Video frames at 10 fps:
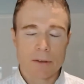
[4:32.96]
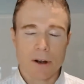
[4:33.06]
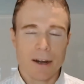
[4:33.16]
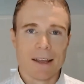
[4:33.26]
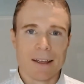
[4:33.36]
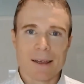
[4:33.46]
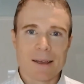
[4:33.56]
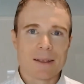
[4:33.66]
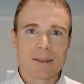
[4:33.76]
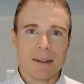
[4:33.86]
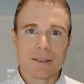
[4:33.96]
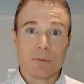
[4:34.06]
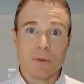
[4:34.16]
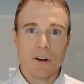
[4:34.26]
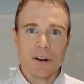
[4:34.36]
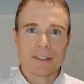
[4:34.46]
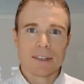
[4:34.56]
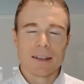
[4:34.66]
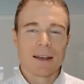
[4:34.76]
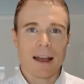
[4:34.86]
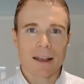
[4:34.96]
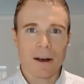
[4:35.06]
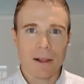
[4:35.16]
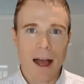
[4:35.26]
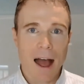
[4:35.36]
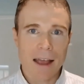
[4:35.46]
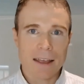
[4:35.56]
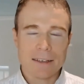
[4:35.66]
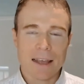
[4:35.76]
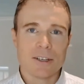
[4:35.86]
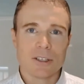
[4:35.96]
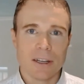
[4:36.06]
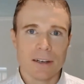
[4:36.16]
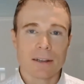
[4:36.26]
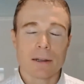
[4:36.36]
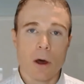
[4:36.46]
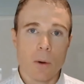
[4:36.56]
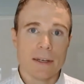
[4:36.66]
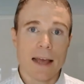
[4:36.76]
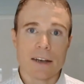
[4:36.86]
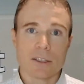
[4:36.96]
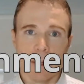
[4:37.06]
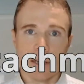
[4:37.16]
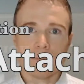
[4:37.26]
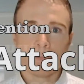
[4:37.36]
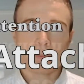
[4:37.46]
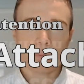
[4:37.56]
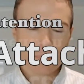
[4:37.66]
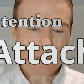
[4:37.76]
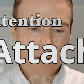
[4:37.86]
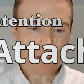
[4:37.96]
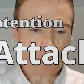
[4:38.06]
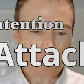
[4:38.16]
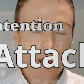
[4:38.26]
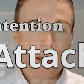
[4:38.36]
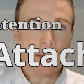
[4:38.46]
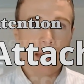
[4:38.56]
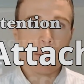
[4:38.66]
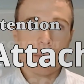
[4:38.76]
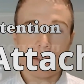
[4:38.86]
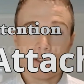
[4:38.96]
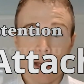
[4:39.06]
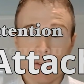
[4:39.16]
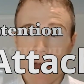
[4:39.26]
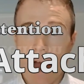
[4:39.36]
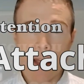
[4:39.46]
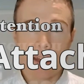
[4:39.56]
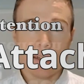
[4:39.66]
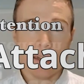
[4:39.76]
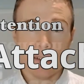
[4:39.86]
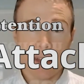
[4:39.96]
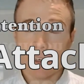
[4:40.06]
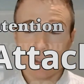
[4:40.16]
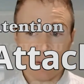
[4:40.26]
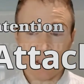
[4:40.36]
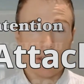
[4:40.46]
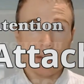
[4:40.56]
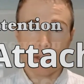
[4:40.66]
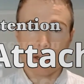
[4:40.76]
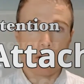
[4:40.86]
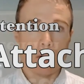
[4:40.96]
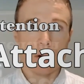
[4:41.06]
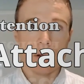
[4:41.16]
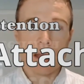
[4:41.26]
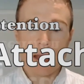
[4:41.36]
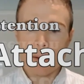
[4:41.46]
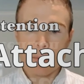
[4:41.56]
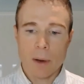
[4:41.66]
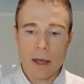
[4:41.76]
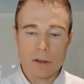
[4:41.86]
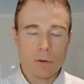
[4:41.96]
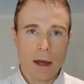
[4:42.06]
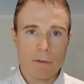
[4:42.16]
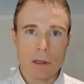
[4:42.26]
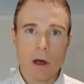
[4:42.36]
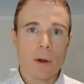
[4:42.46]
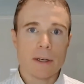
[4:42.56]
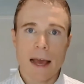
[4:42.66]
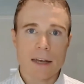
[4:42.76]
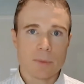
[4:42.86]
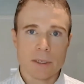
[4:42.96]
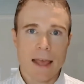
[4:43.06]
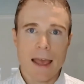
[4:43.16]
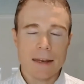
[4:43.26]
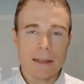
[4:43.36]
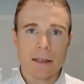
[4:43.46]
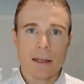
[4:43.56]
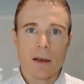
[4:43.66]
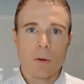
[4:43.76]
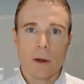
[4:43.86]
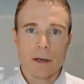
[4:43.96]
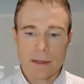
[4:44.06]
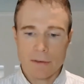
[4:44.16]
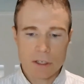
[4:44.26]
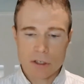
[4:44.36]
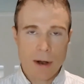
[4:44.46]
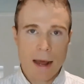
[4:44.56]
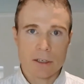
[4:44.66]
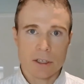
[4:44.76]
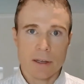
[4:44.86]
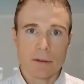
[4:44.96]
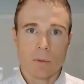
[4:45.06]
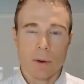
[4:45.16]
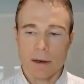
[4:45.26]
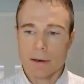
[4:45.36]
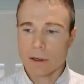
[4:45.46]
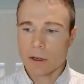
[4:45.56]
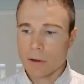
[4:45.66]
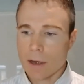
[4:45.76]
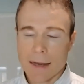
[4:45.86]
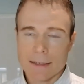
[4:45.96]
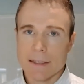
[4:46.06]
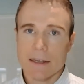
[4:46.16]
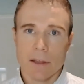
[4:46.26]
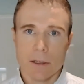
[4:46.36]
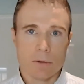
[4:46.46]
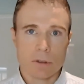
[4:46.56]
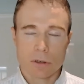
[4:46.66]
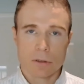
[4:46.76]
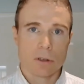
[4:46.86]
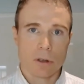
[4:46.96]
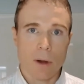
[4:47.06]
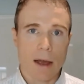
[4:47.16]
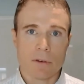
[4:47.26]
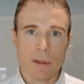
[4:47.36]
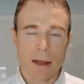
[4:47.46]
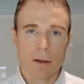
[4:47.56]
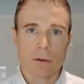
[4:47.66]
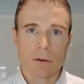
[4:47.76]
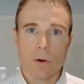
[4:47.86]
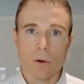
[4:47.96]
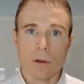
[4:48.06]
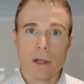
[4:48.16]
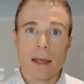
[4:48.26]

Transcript: Sorry, sorry, this reverse. I call it high intention, low attachment. So, that means you have a high intention of achieving a goal, but you have a low attachment to any one given strategy, one idea that used to, to go after that goal.